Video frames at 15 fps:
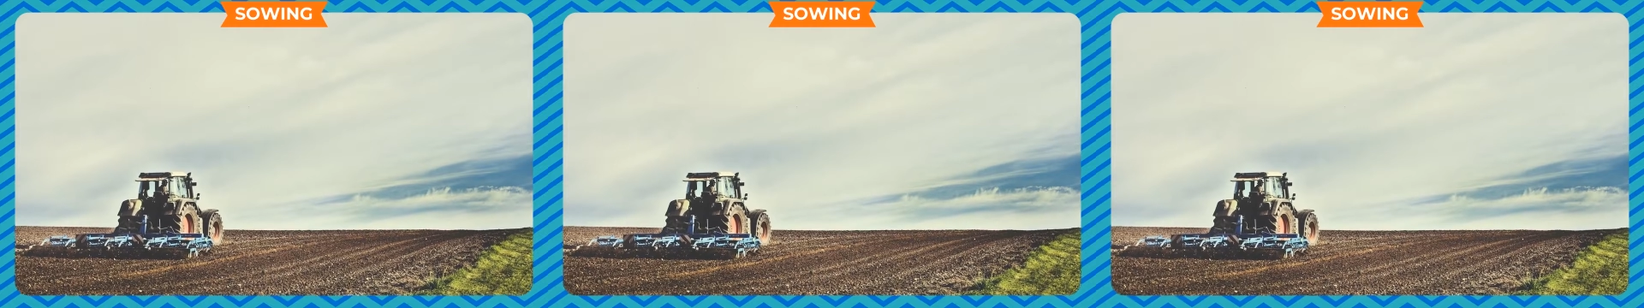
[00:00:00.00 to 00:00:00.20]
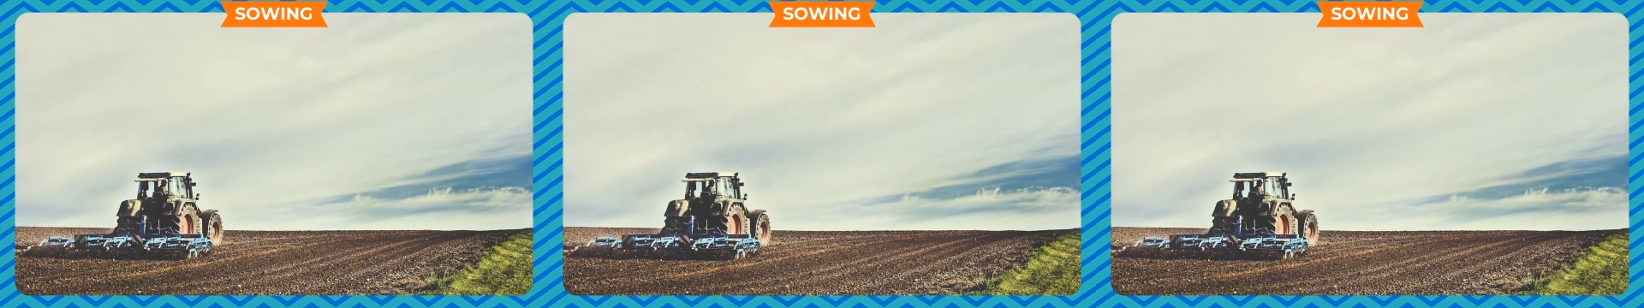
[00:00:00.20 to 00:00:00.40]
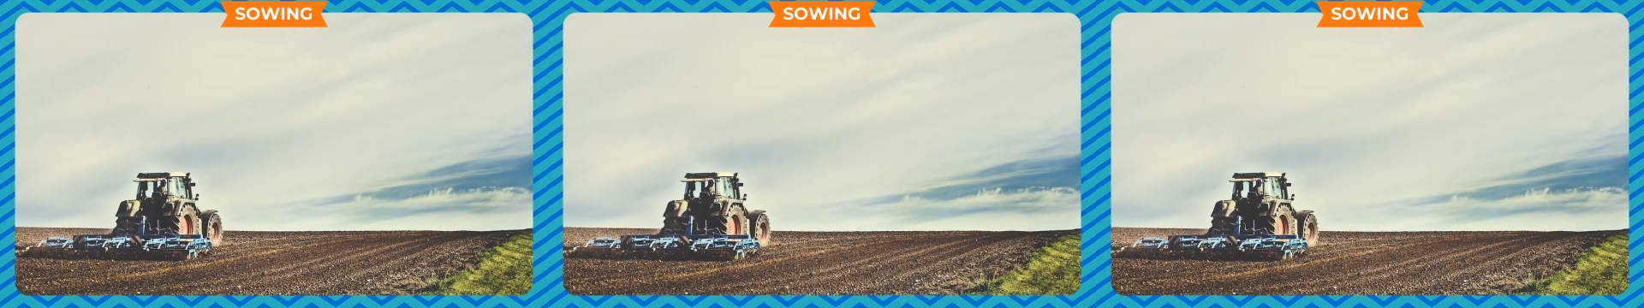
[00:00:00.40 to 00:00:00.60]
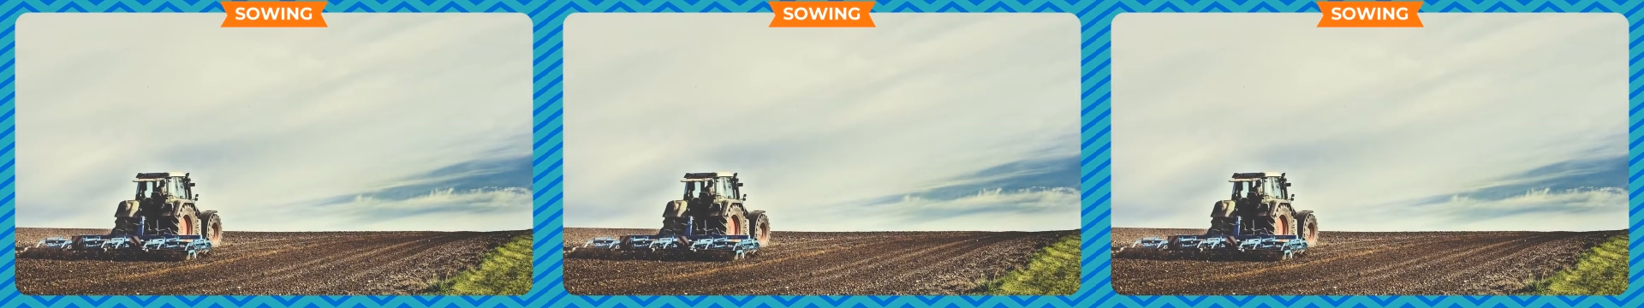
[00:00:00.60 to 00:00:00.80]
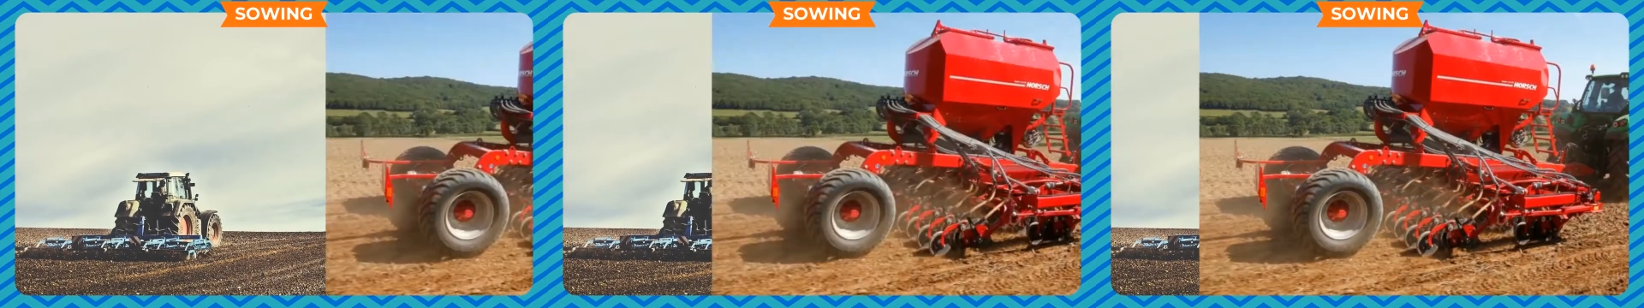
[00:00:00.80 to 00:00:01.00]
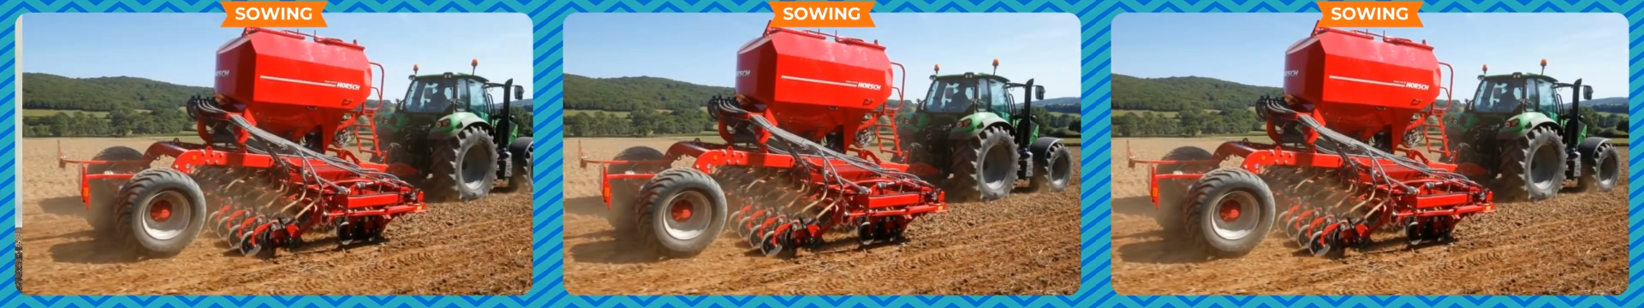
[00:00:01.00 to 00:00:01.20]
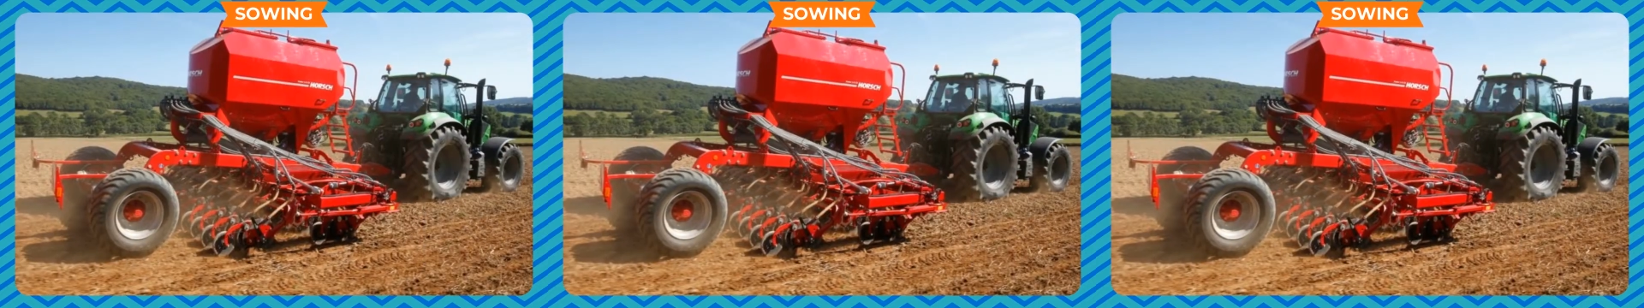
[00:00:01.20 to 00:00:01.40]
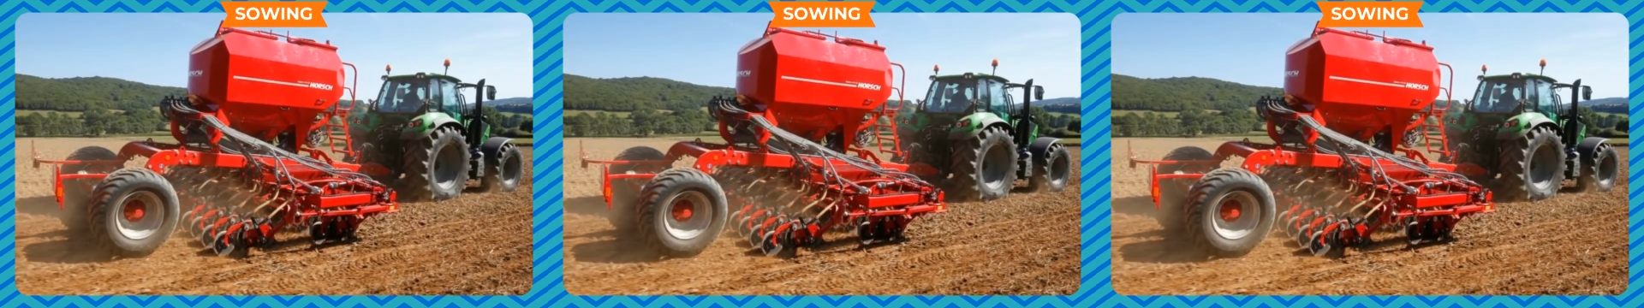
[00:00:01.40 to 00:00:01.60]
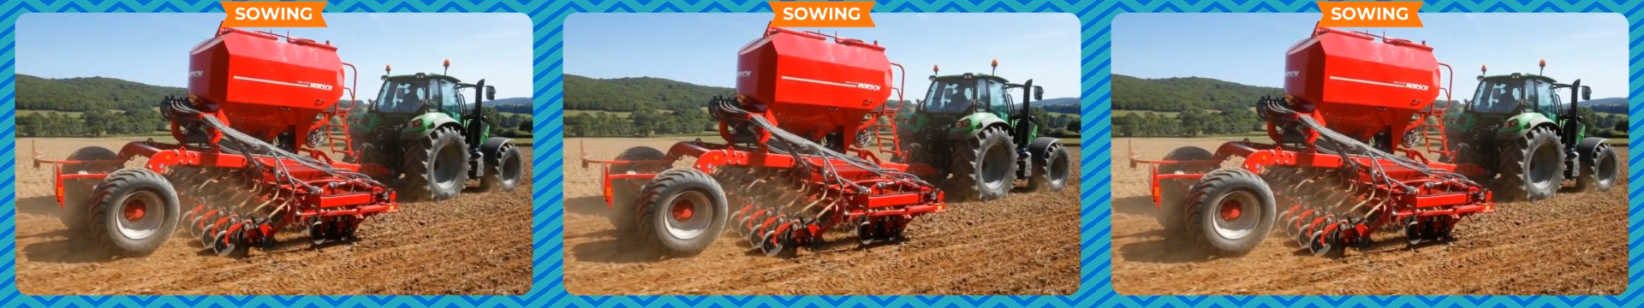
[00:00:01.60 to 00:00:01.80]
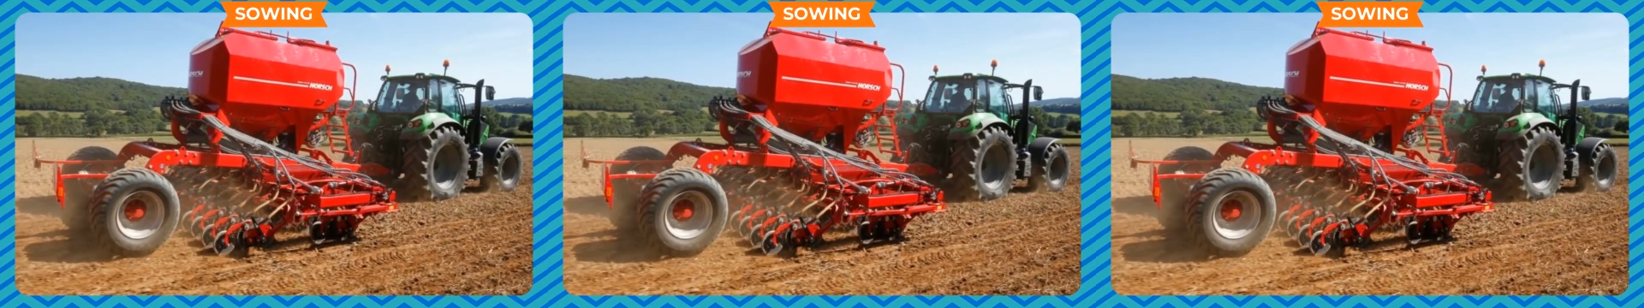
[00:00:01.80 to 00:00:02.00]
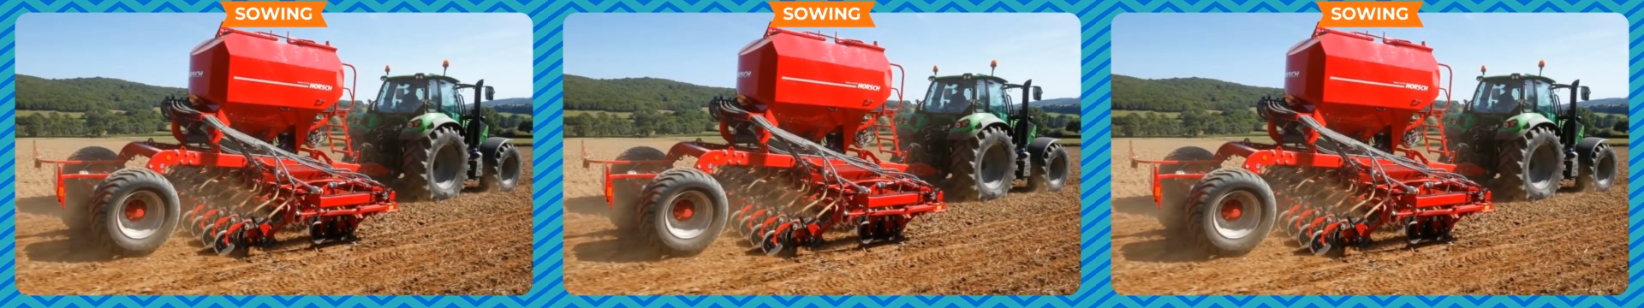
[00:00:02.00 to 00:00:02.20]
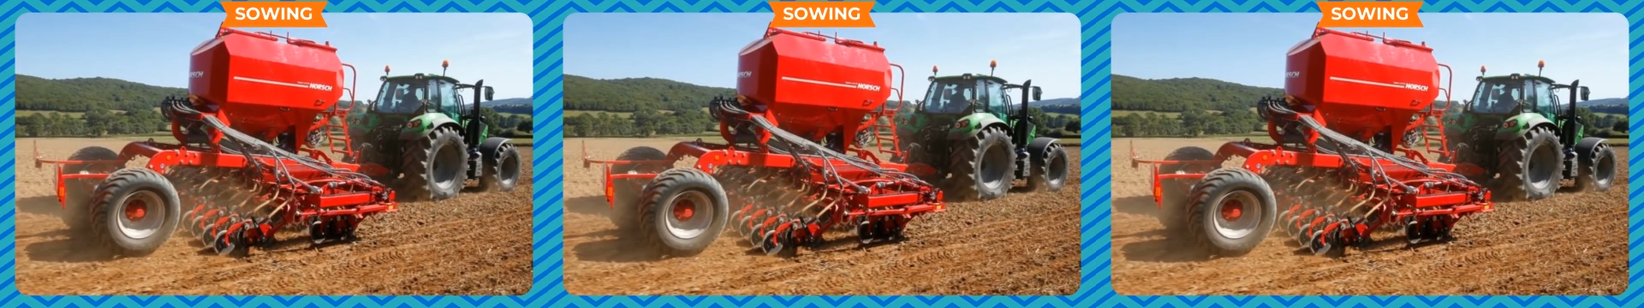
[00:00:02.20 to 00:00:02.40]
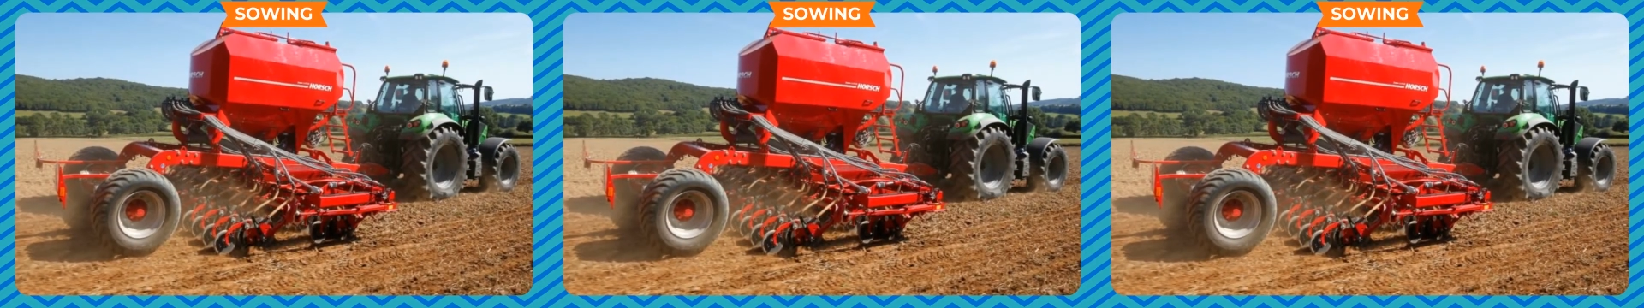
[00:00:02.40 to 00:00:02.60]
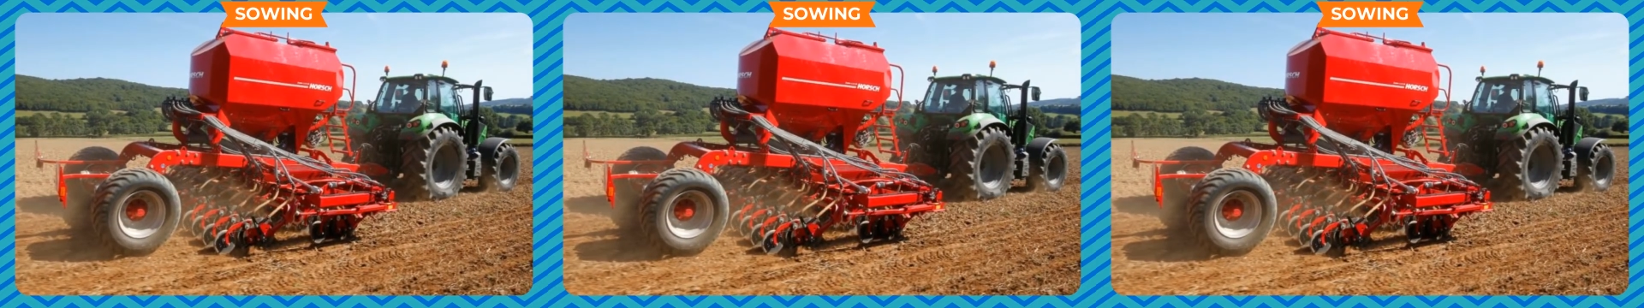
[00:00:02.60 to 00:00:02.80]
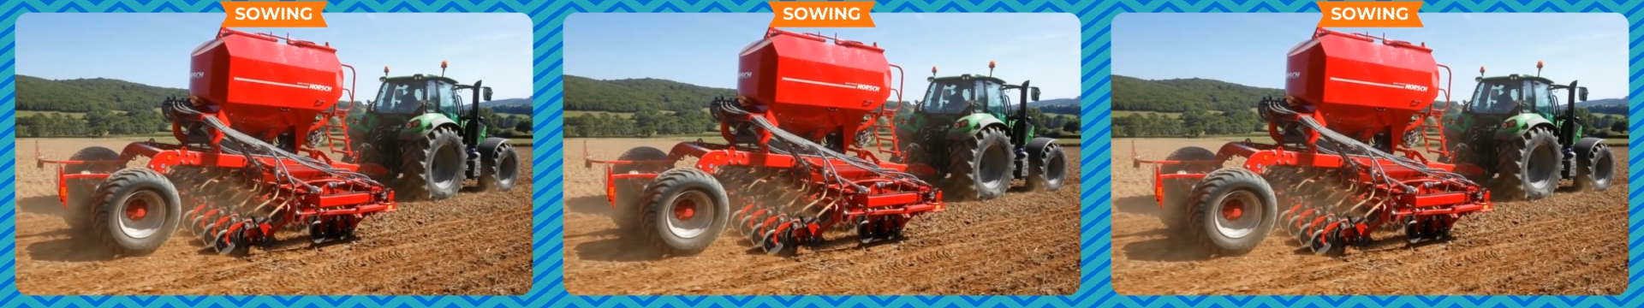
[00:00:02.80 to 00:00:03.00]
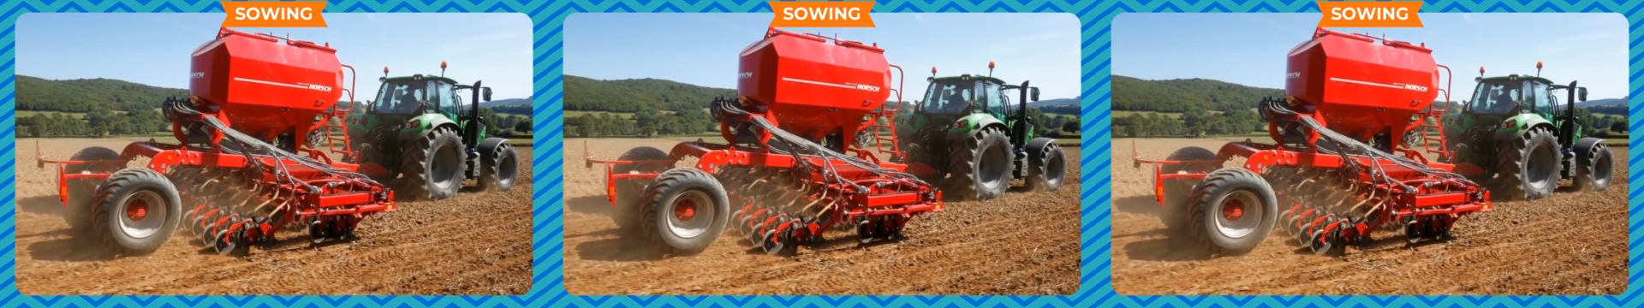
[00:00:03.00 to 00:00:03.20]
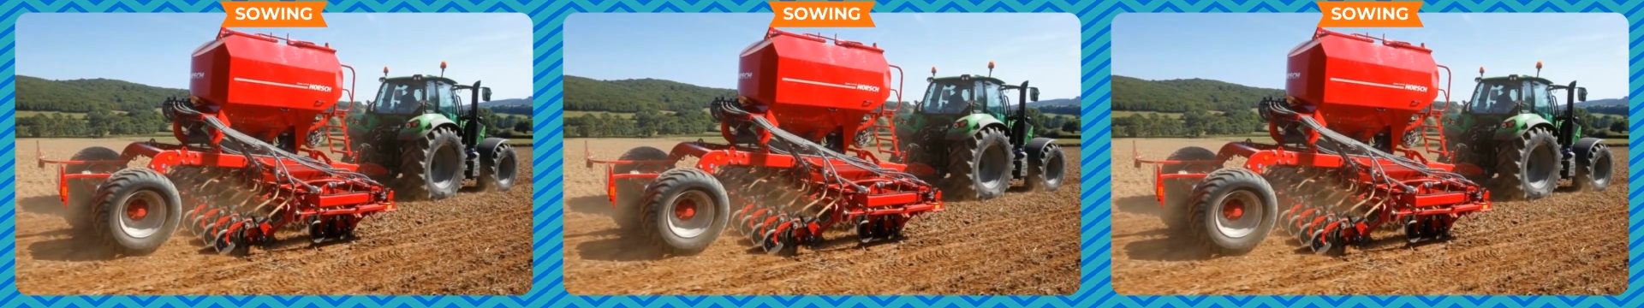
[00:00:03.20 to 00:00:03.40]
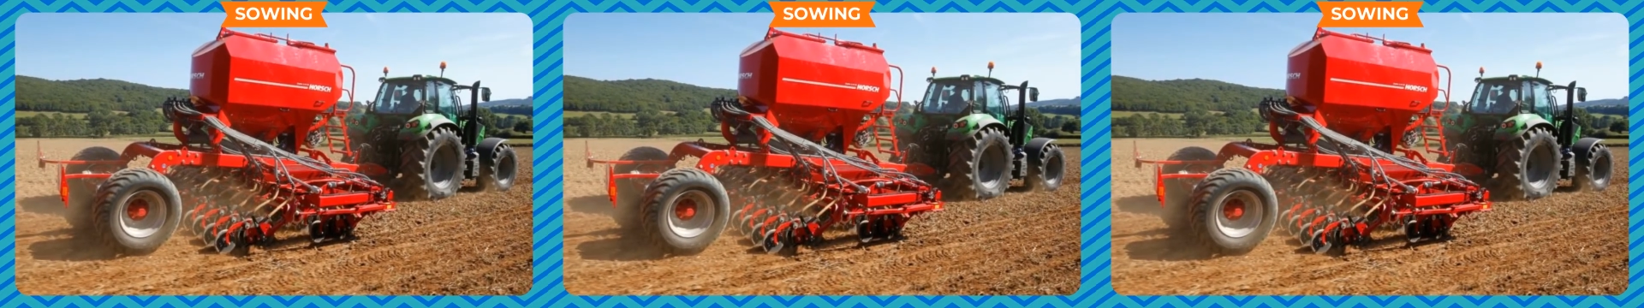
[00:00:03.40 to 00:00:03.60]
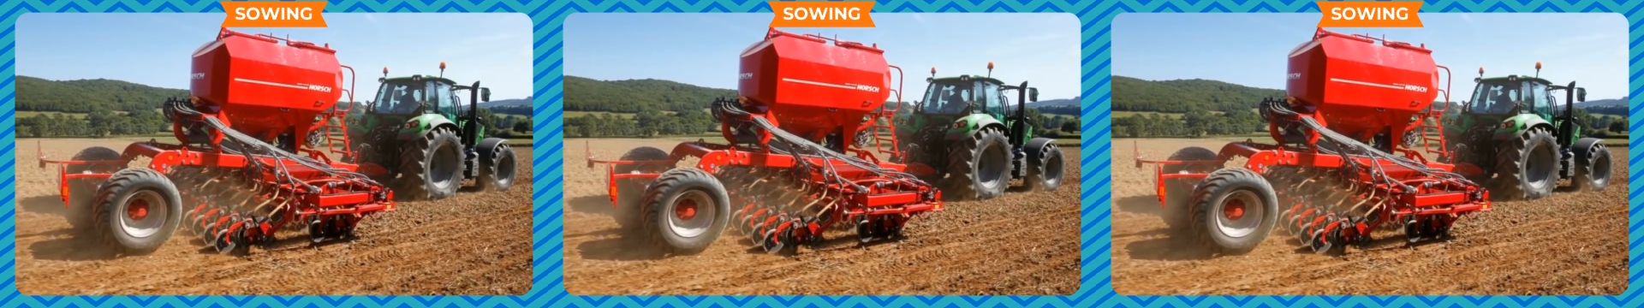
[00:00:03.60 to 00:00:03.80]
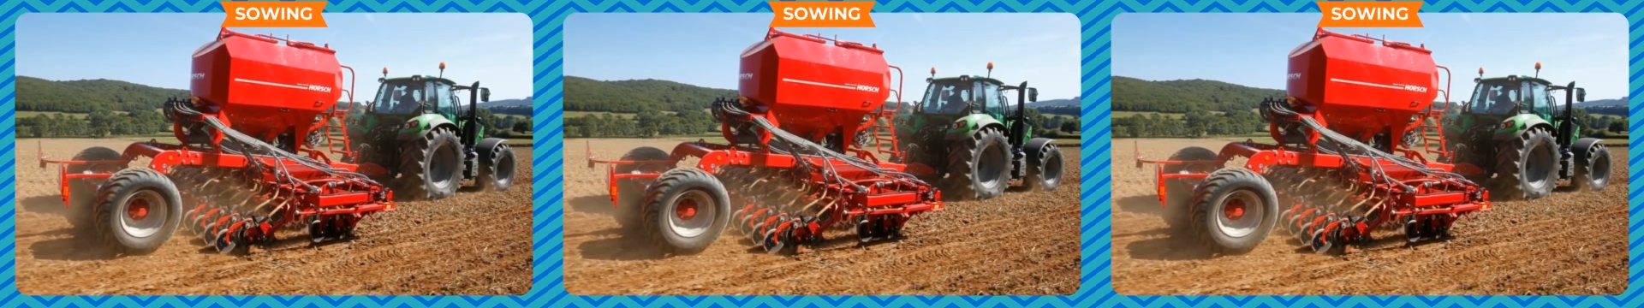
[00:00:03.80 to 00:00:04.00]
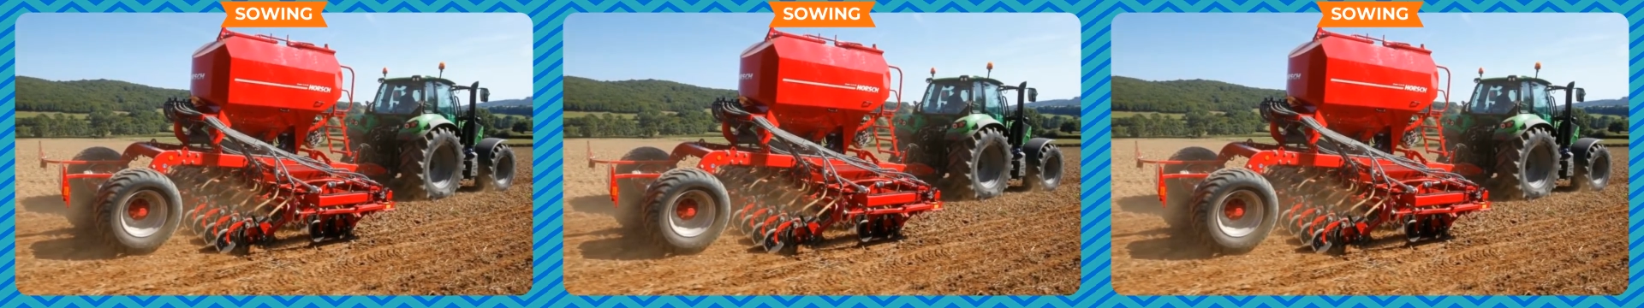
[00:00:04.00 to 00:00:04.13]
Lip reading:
[unreadable: no face in view]